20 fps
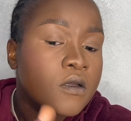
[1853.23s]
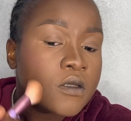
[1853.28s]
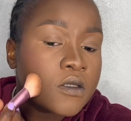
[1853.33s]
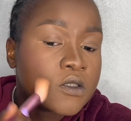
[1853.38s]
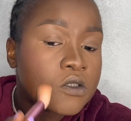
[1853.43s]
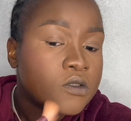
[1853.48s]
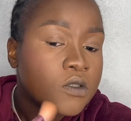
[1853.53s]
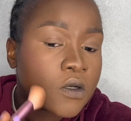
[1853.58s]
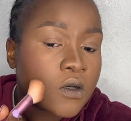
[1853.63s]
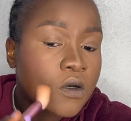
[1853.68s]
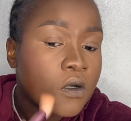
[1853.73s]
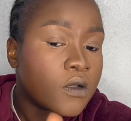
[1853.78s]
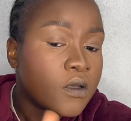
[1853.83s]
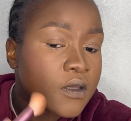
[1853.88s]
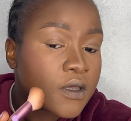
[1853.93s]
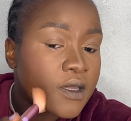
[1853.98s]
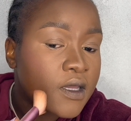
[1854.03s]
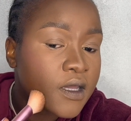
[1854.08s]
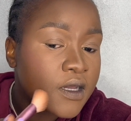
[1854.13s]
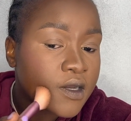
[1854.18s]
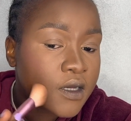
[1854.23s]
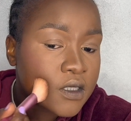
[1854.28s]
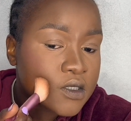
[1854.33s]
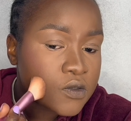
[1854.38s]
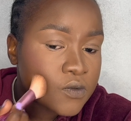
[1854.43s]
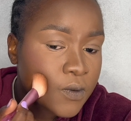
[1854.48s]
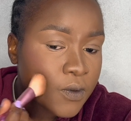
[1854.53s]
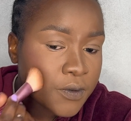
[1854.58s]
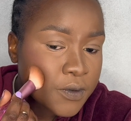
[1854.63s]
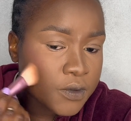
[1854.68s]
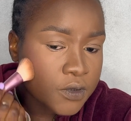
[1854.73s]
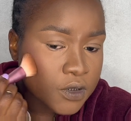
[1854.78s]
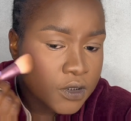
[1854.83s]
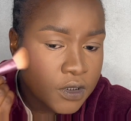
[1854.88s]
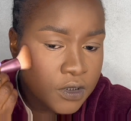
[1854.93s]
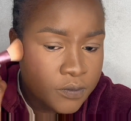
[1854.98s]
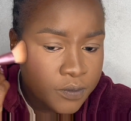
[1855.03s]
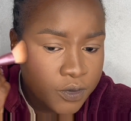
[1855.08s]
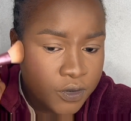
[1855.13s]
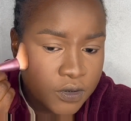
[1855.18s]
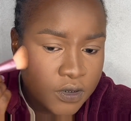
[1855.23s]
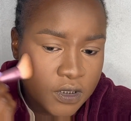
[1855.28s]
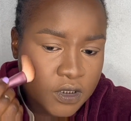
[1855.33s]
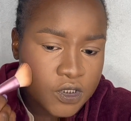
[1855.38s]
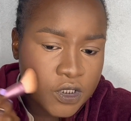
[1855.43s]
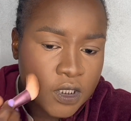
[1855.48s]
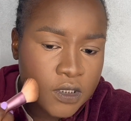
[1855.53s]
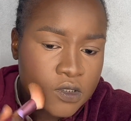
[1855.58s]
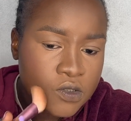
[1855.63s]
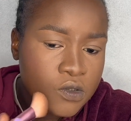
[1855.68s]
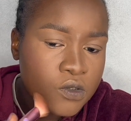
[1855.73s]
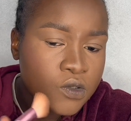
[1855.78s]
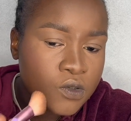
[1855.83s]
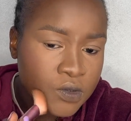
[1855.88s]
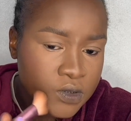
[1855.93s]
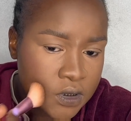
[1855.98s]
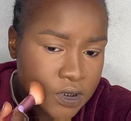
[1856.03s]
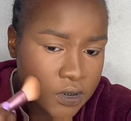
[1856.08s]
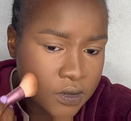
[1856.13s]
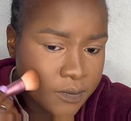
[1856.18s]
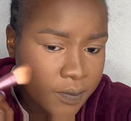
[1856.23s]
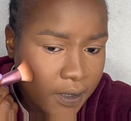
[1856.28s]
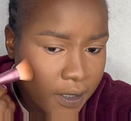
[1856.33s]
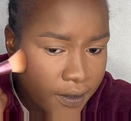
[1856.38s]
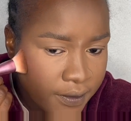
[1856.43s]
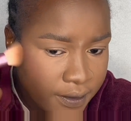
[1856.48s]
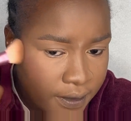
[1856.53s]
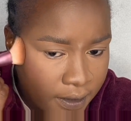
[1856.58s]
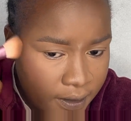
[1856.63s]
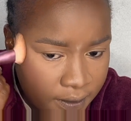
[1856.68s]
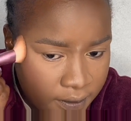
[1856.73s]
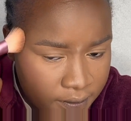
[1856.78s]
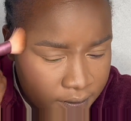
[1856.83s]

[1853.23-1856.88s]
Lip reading: So all the areas where we didn't put the translucent powder,